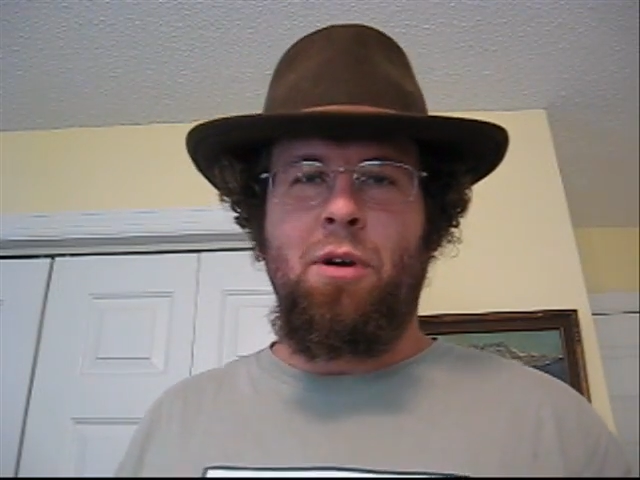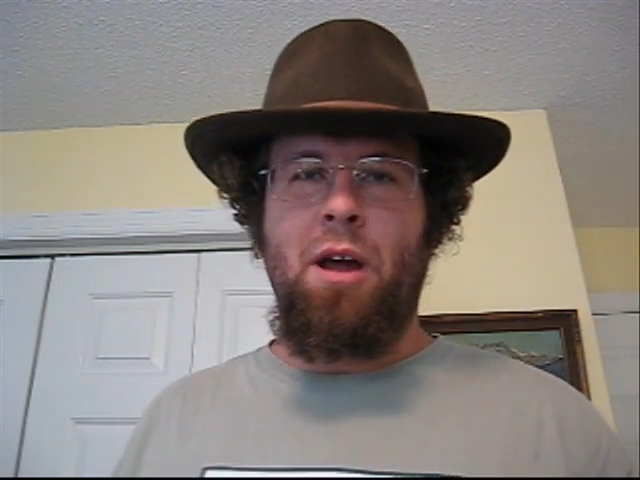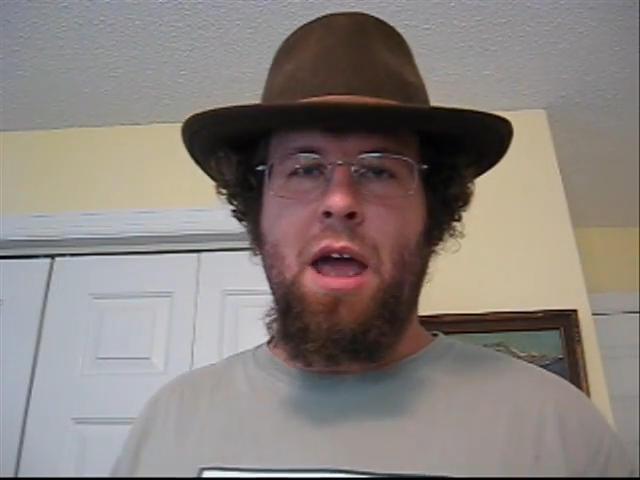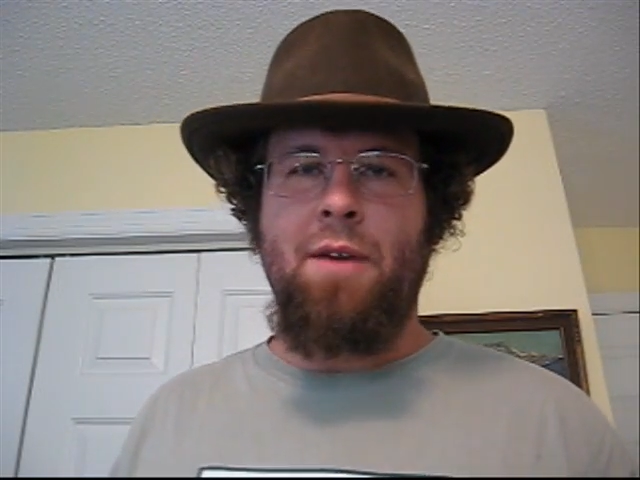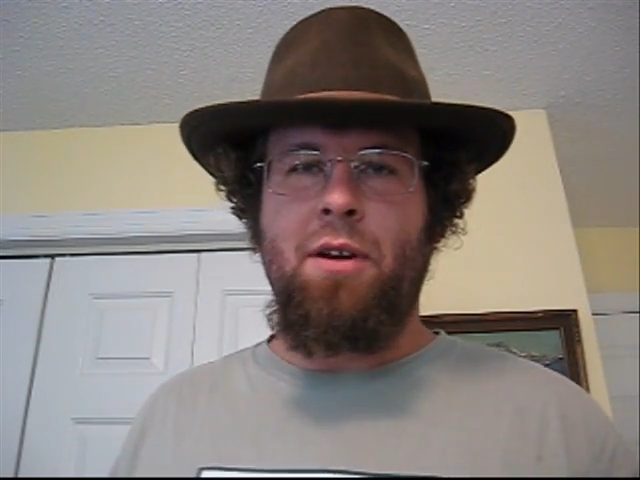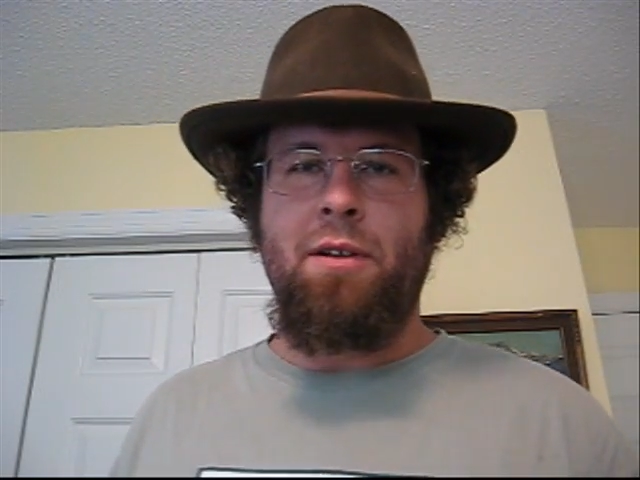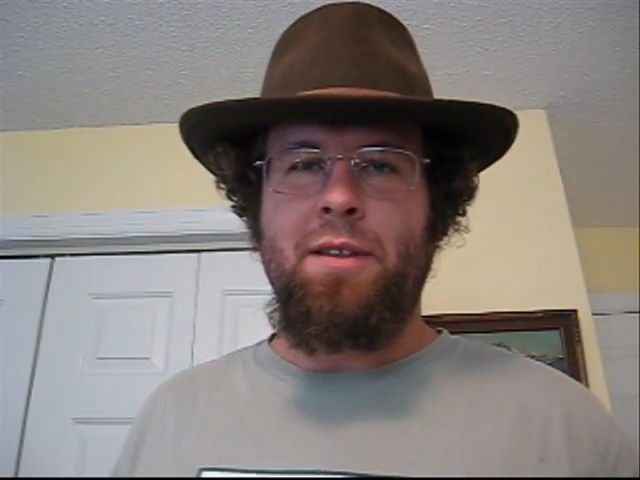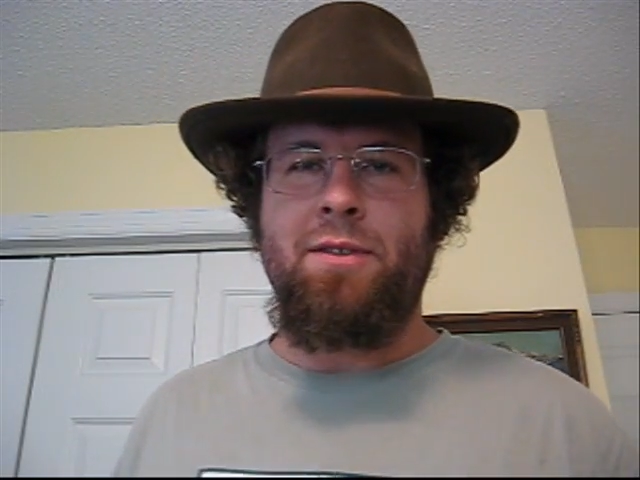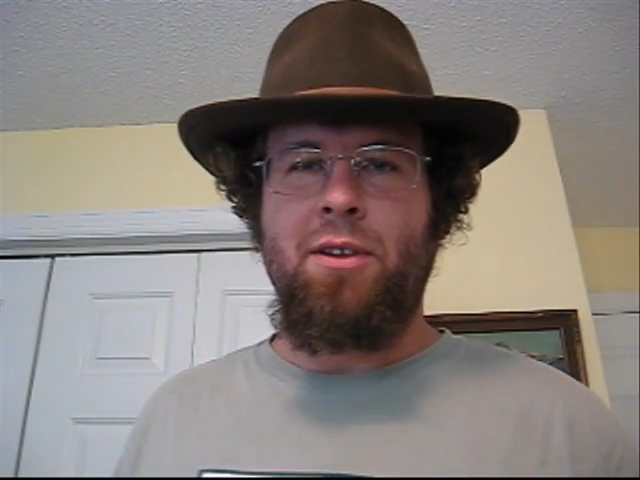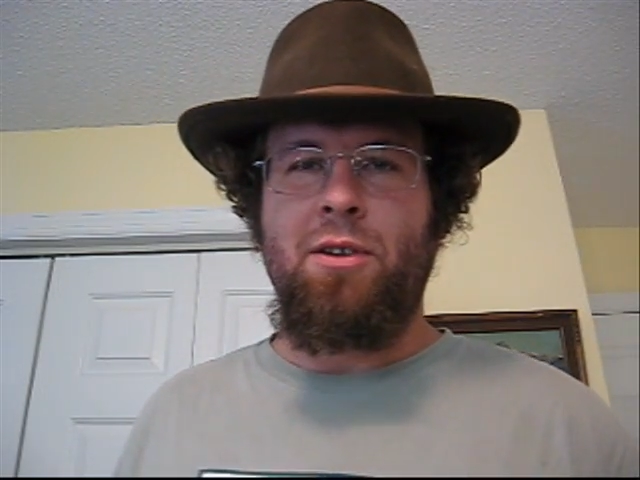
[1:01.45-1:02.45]
whatever
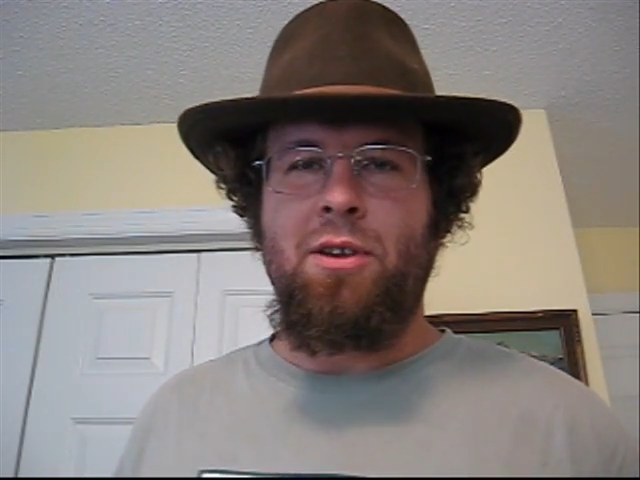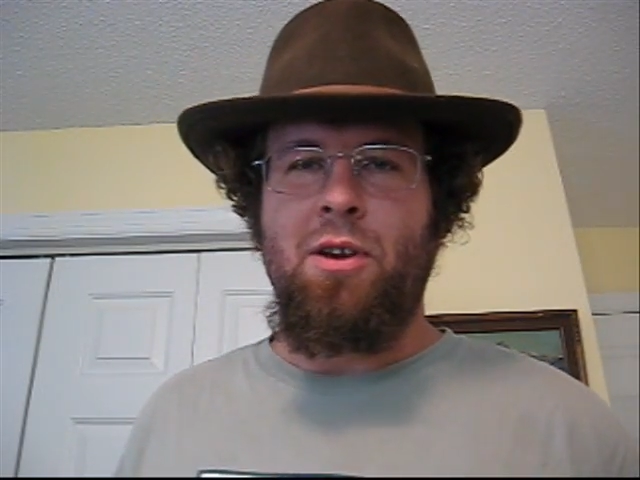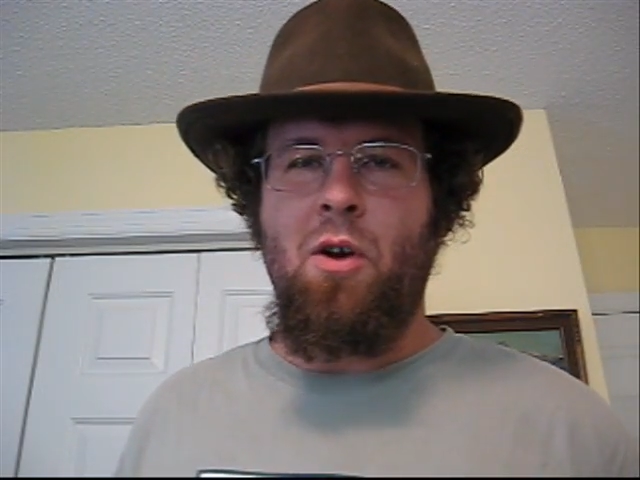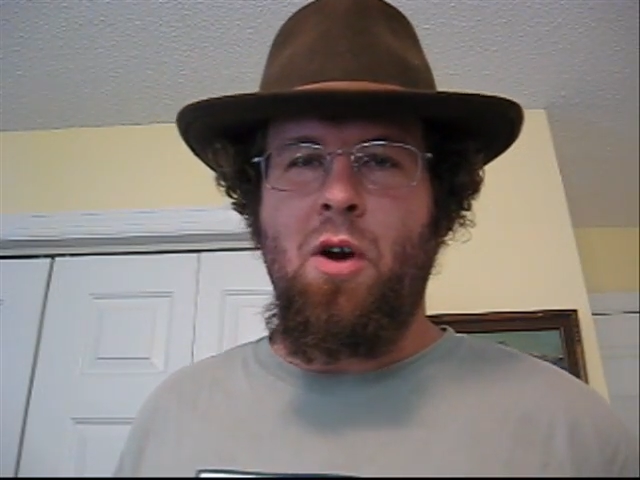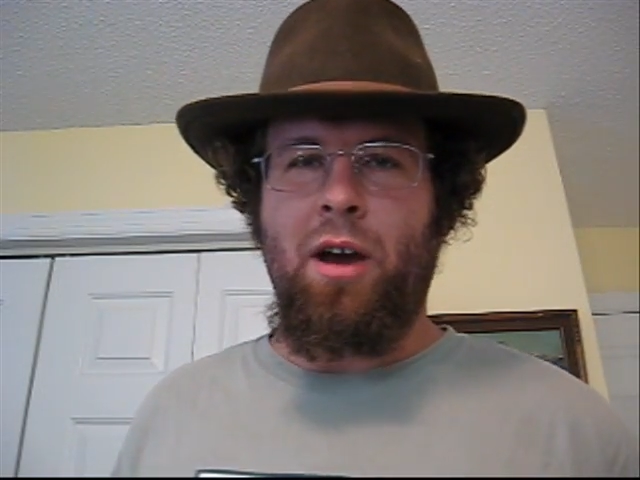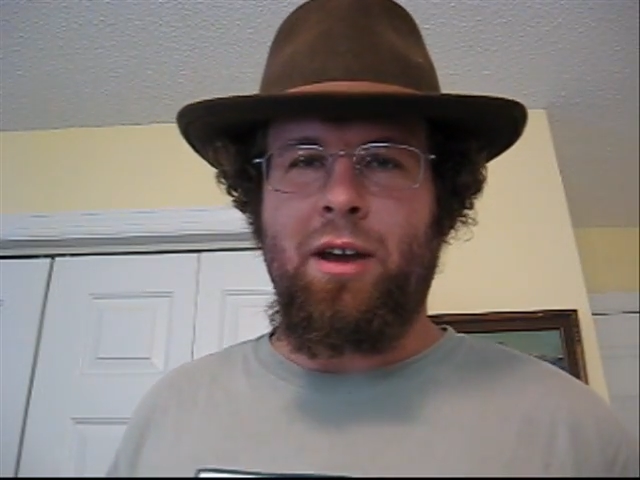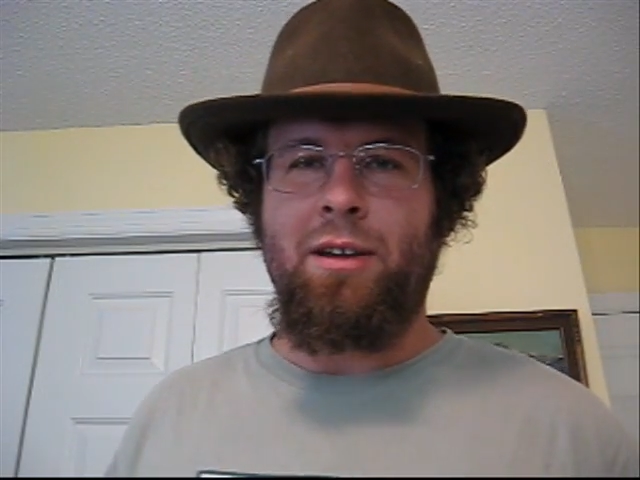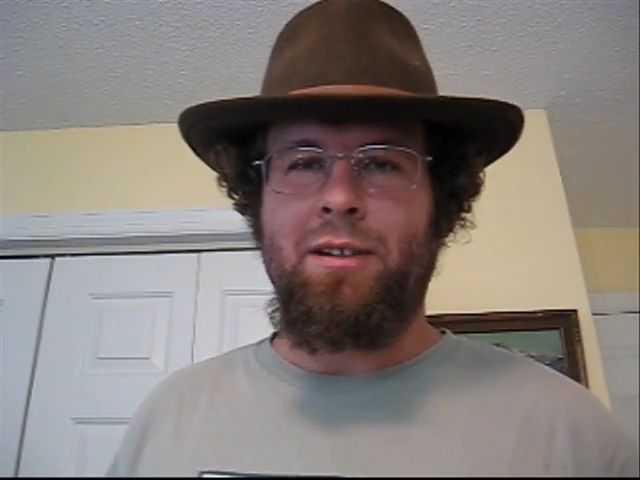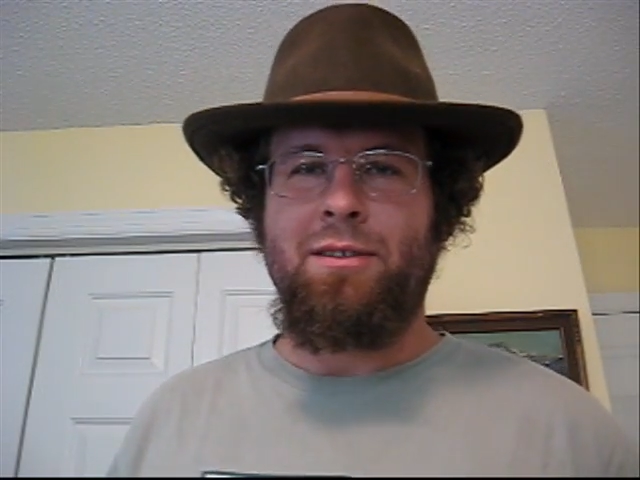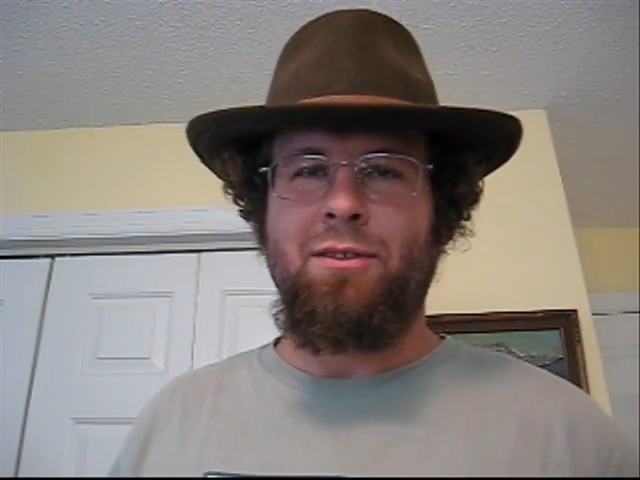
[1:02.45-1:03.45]
into New York.
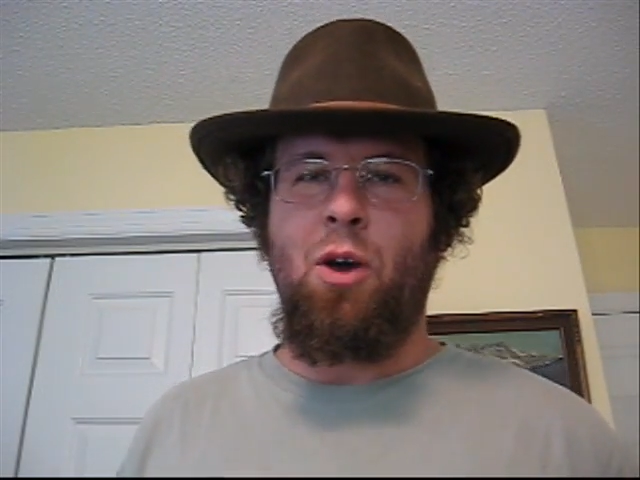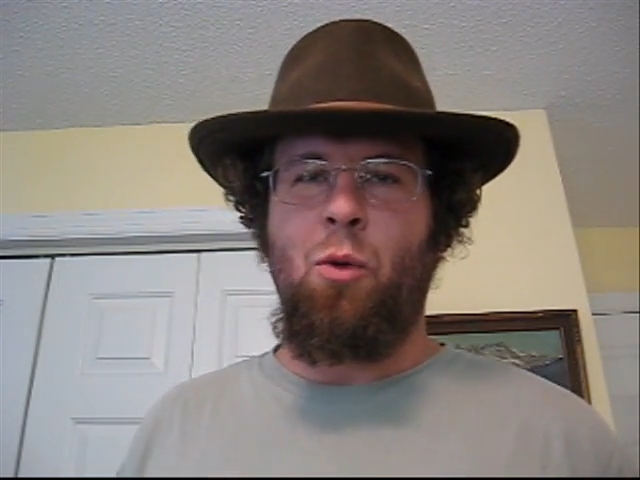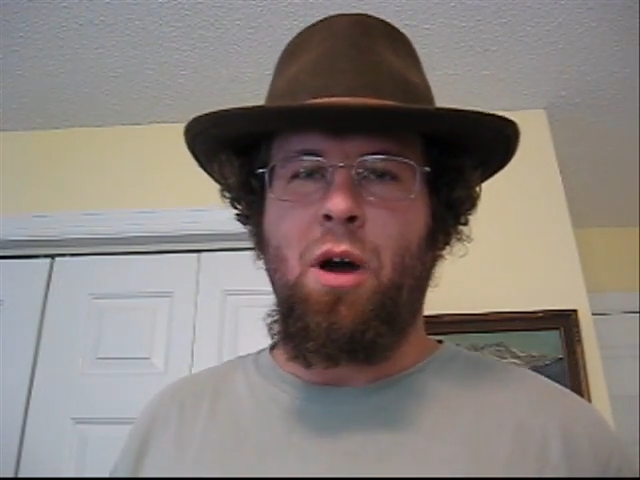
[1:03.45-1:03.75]
So